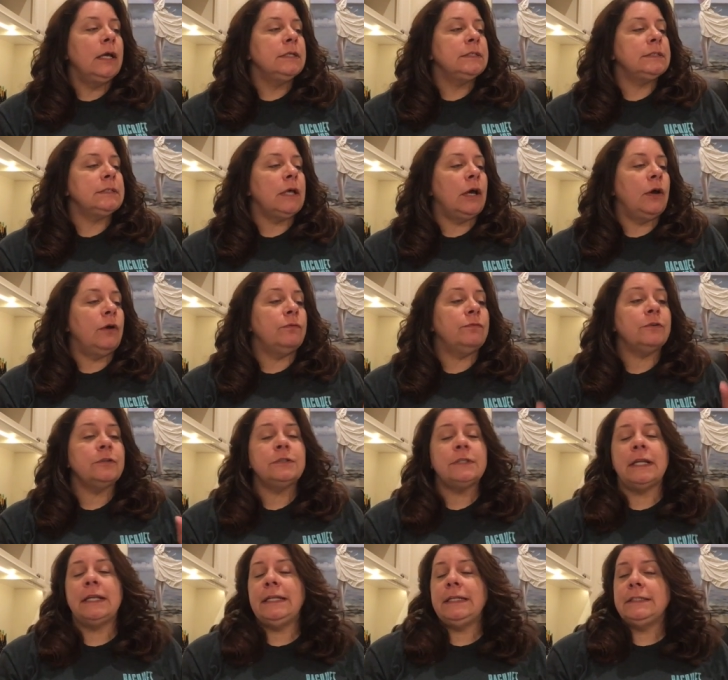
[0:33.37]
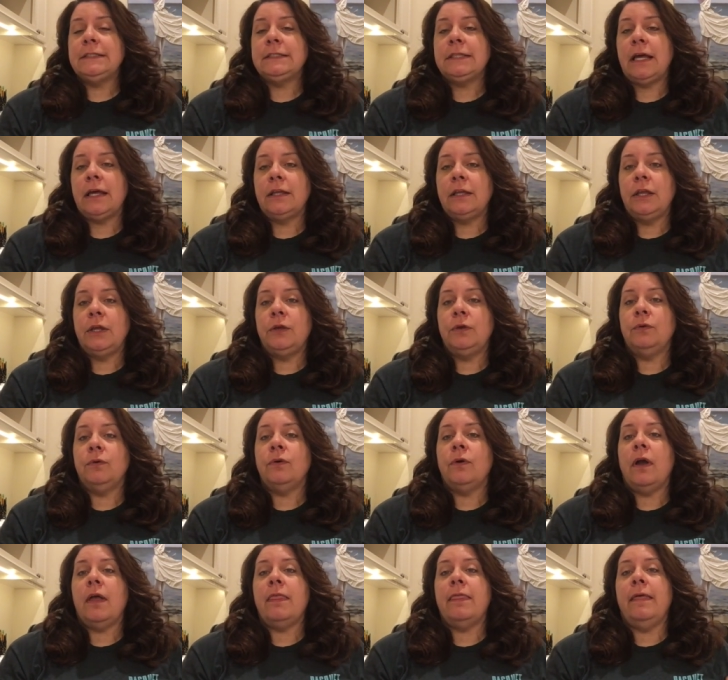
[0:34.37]
So first I need to tell
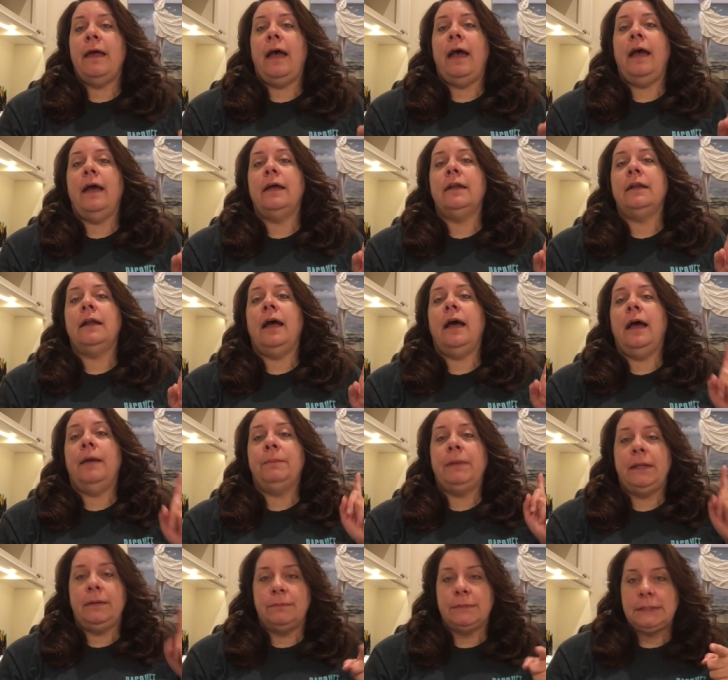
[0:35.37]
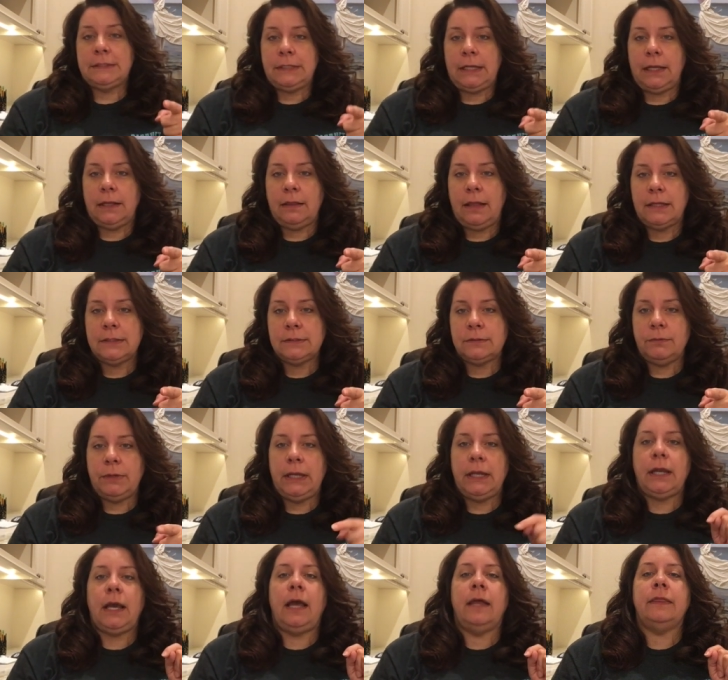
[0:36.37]
you that I made a mistake last
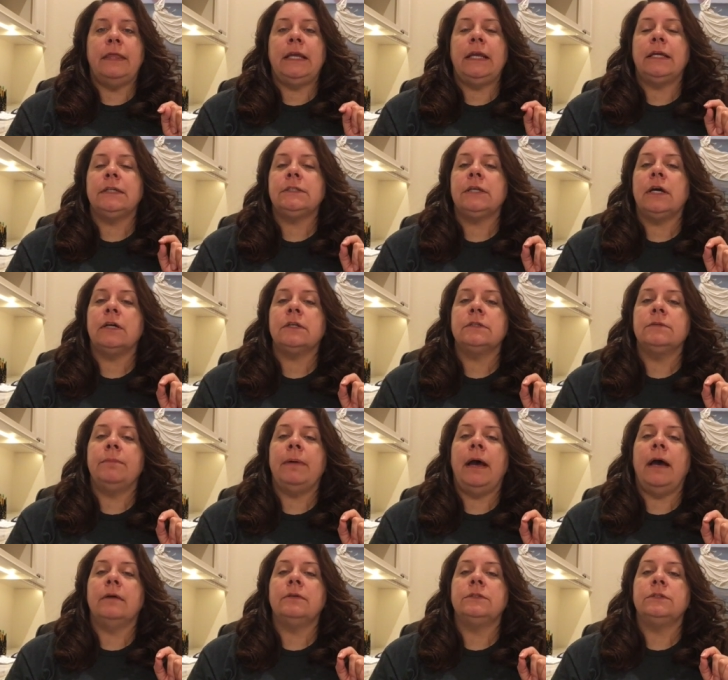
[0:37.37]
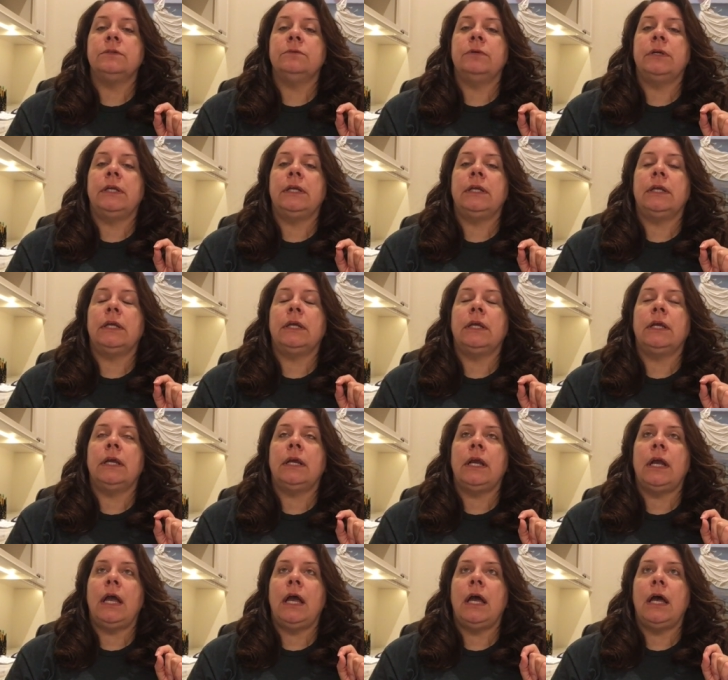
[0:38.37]
week. I think I talked about
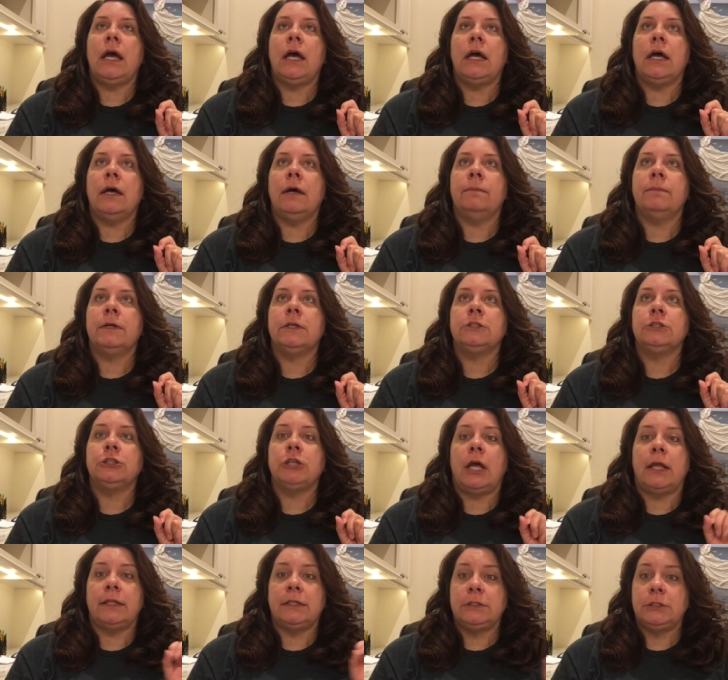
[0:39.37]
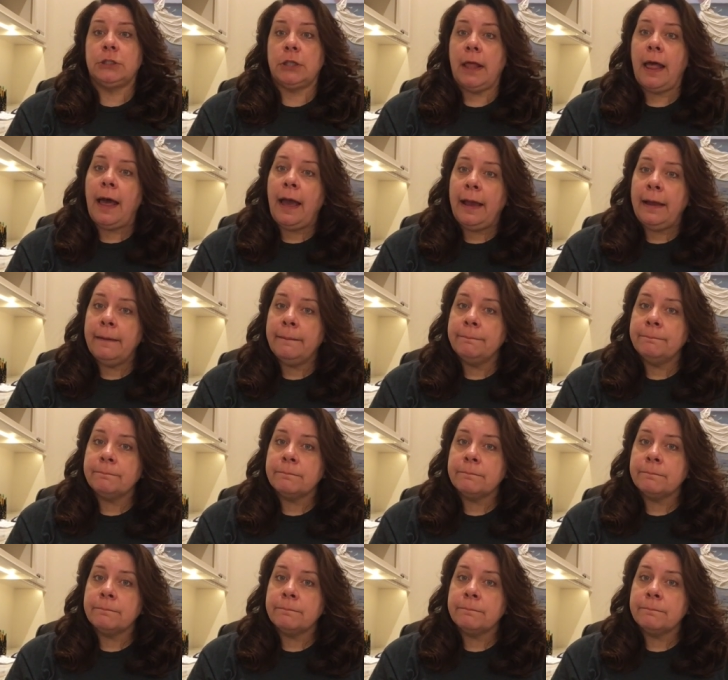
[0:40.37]
doing um, Jolly July